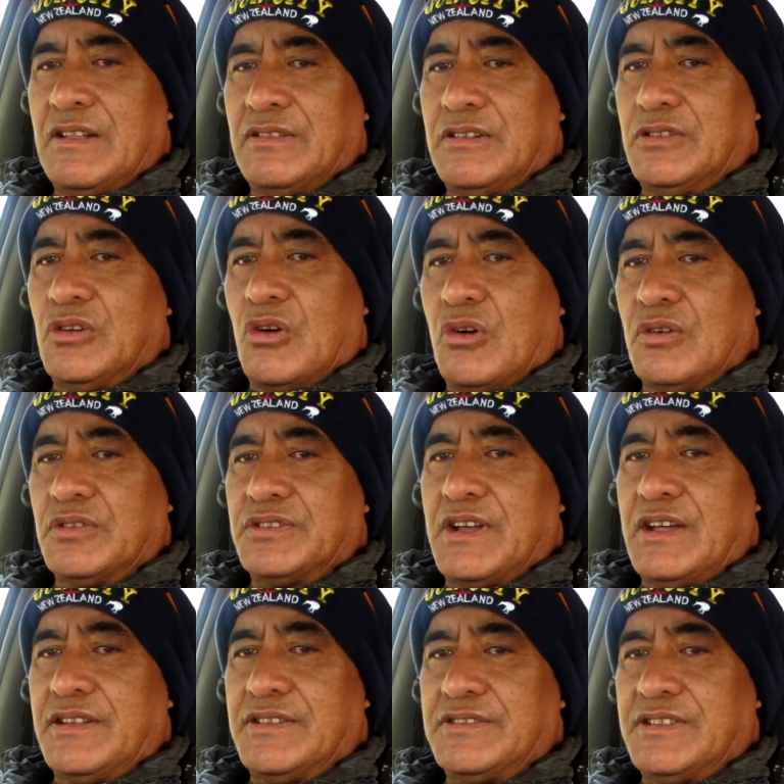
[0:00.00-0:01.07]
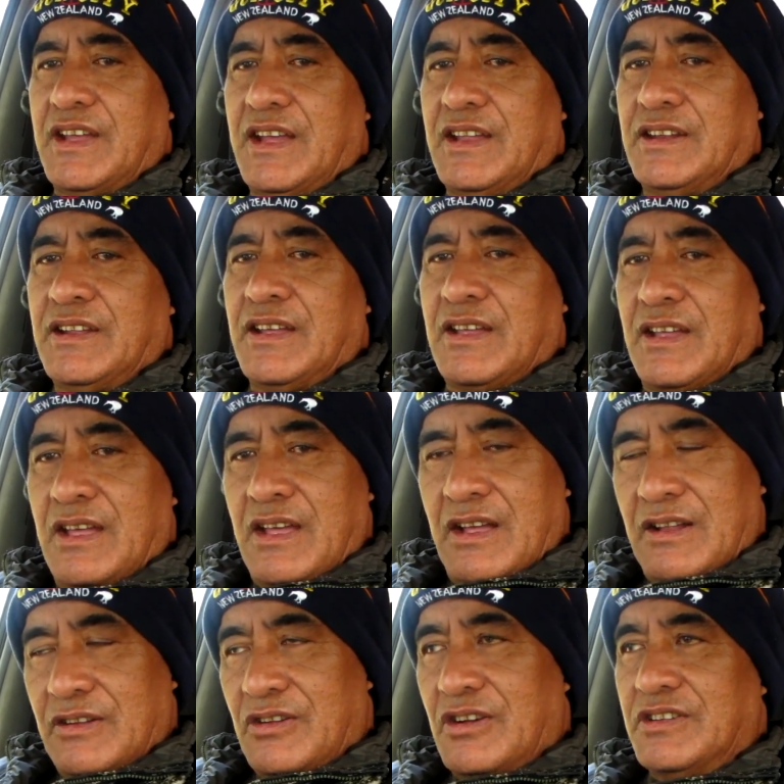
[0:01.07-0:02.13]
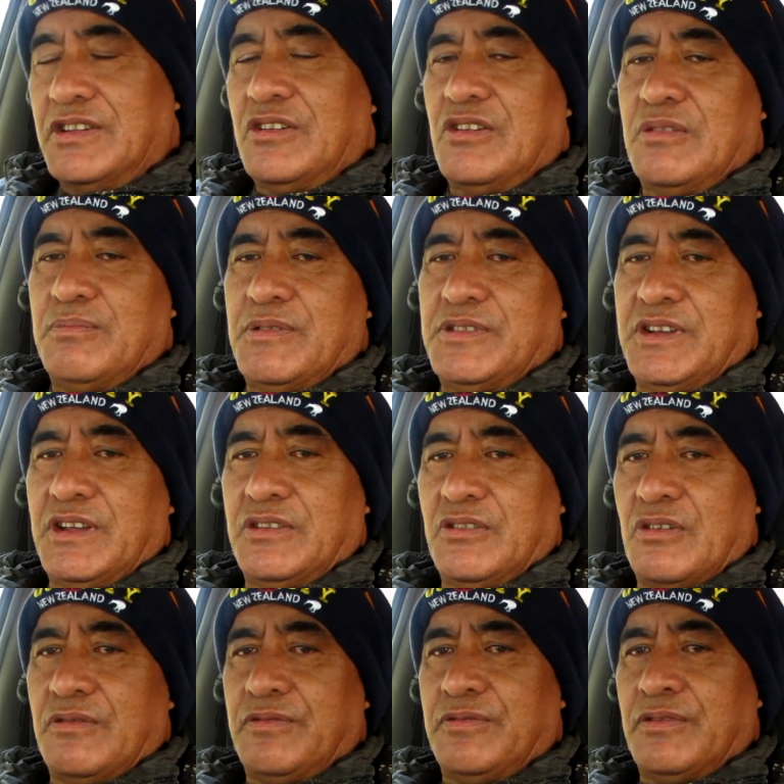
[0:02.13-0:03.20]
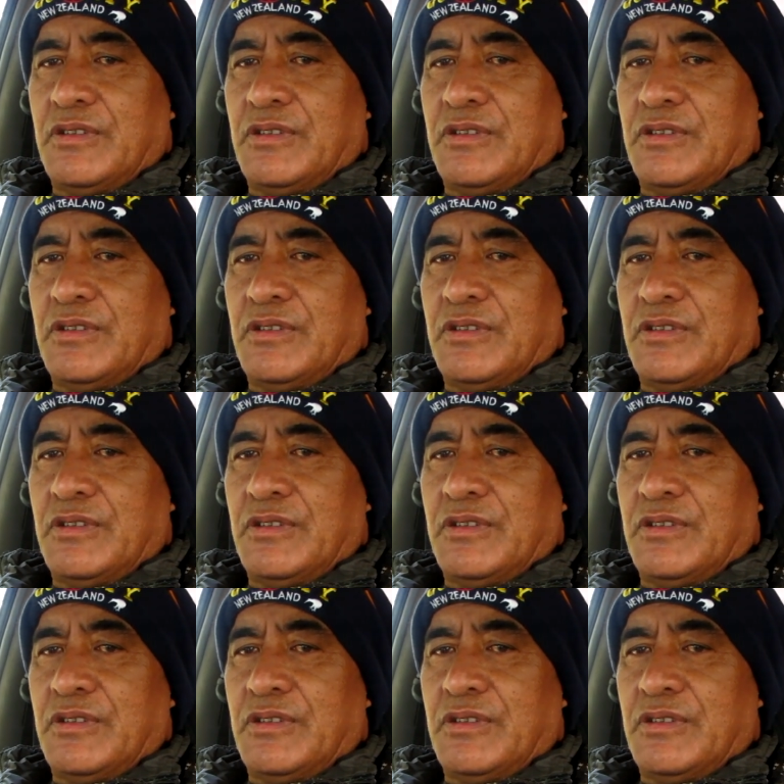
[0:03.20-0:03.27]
the dogs understand 99% of